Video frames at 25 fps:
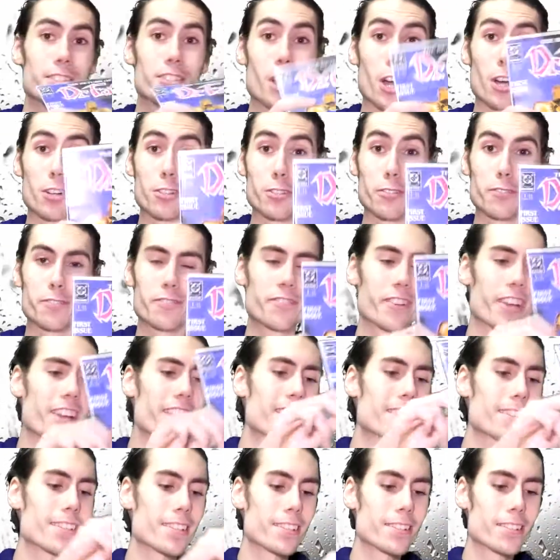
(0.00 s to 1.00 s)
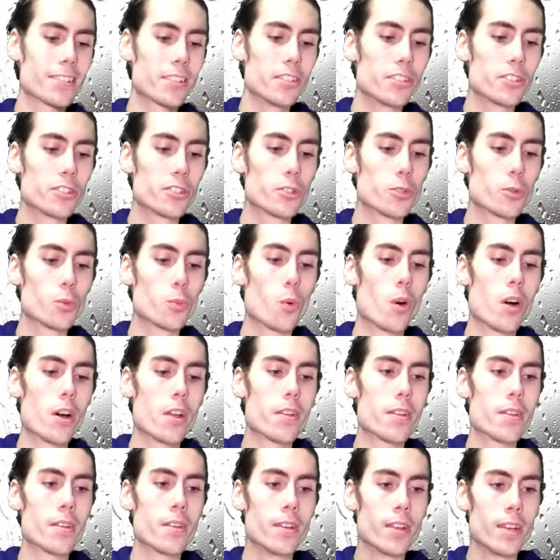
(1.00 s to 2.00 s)
Dr. Fate, issue
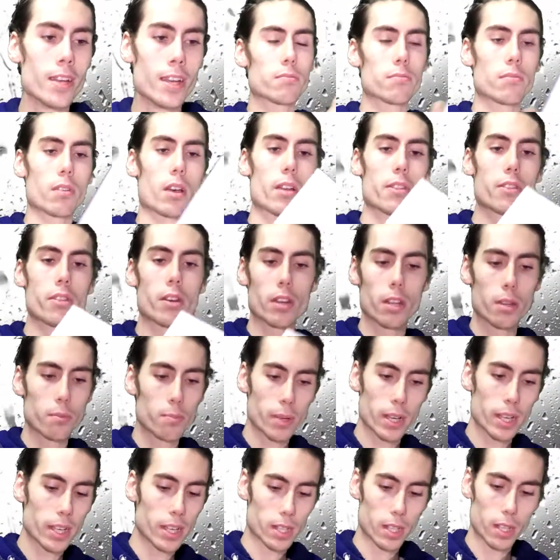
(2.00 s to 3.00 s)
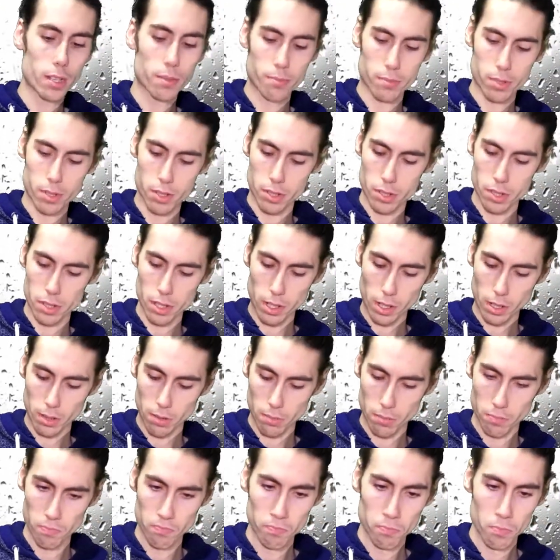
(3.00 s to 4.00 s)
1. I thought I'd pick it up because it
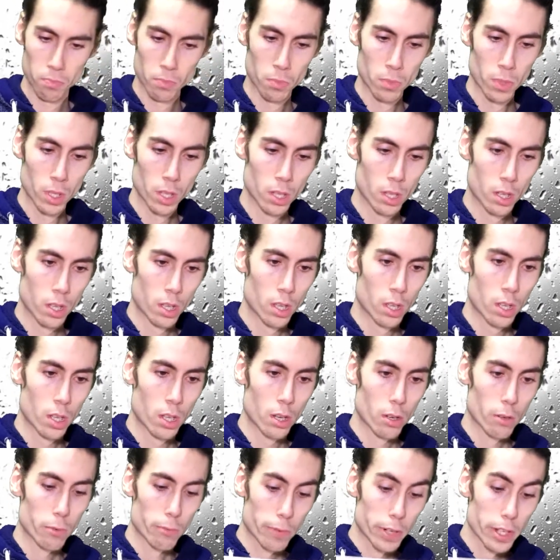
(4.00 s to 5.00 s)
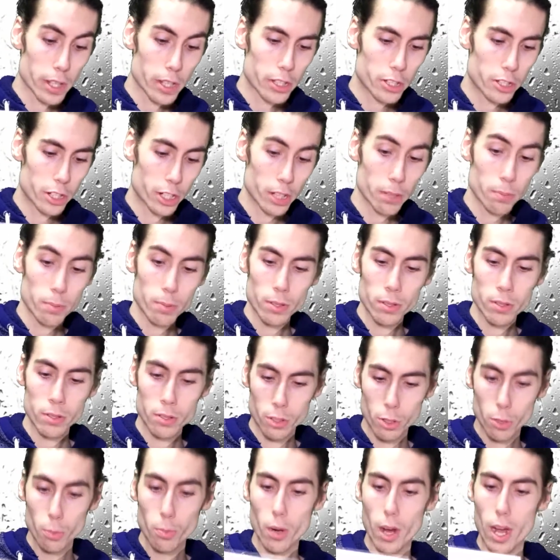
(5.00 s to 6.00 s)
really cheap,
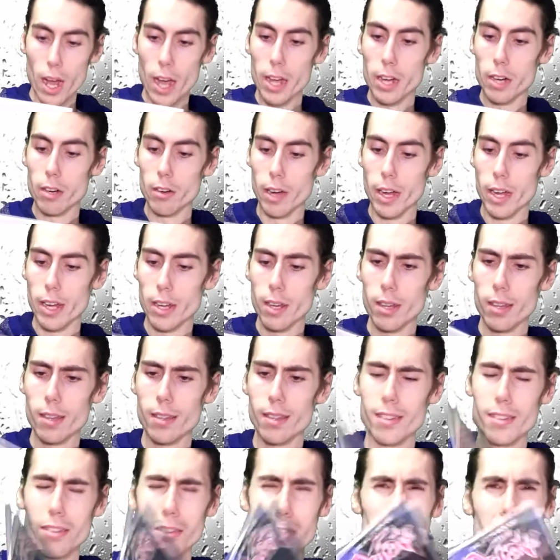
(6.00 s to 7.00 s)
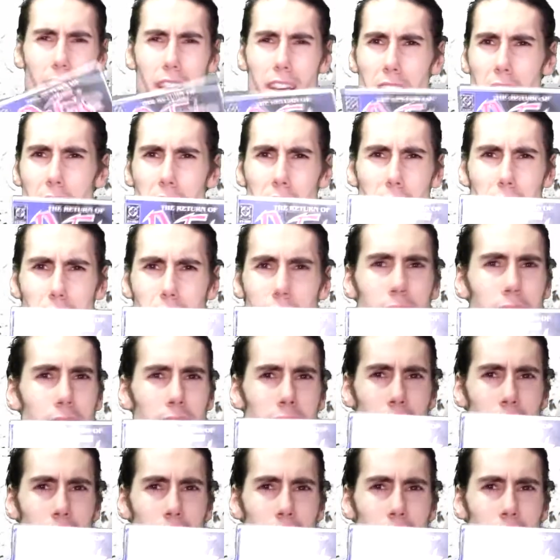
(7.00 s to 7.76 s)
super high grade. Look at that cover.